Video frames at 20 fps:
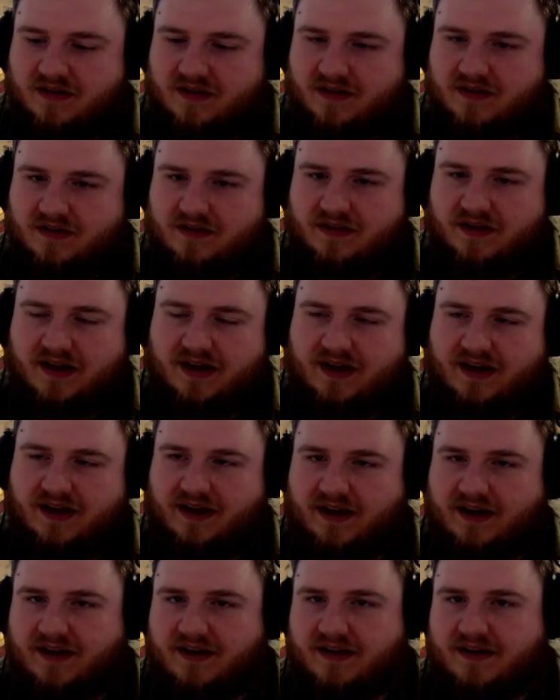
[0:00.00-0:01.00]

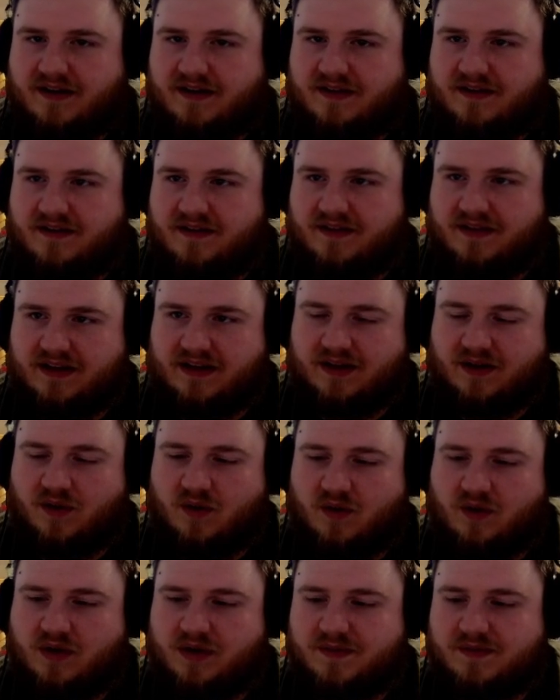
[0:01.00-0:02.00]
Okay. We're gonna
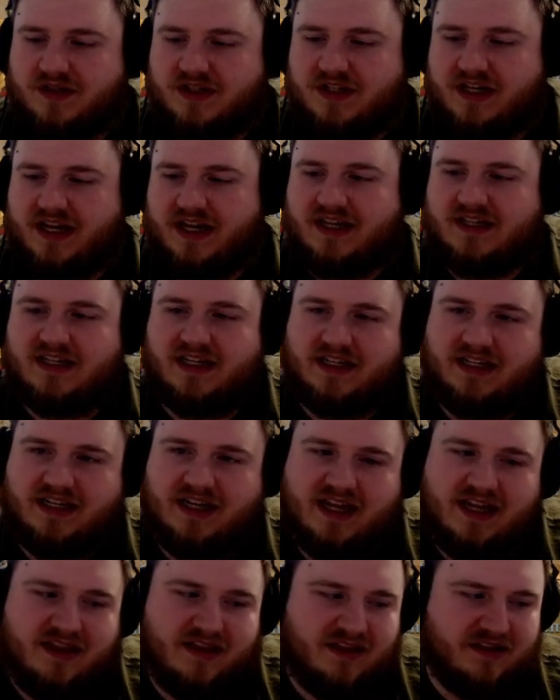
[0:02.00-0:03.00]
Orm's Chant
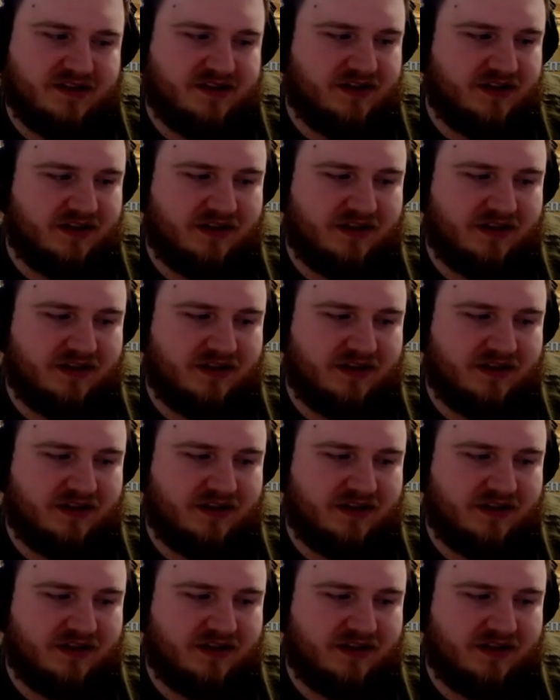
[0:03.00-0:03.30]
again this turn.